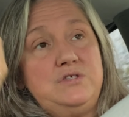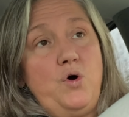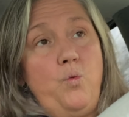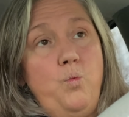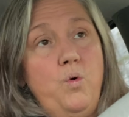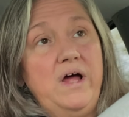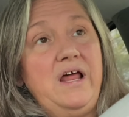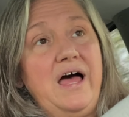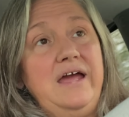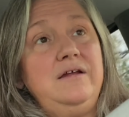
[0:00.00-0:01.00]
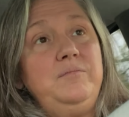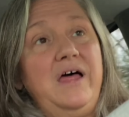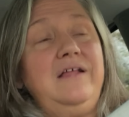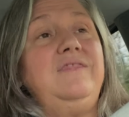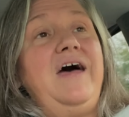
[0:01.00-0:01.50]
So one item
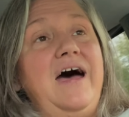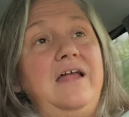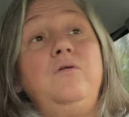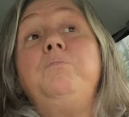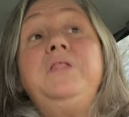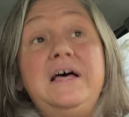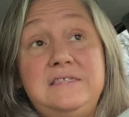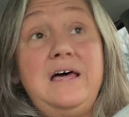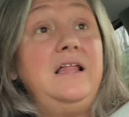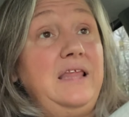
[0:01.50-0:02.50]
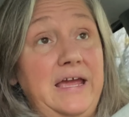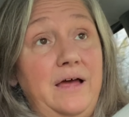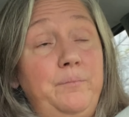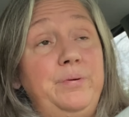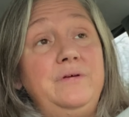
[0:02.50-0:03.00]
like that plus a
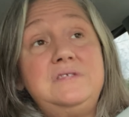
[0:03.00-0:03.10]
lamp,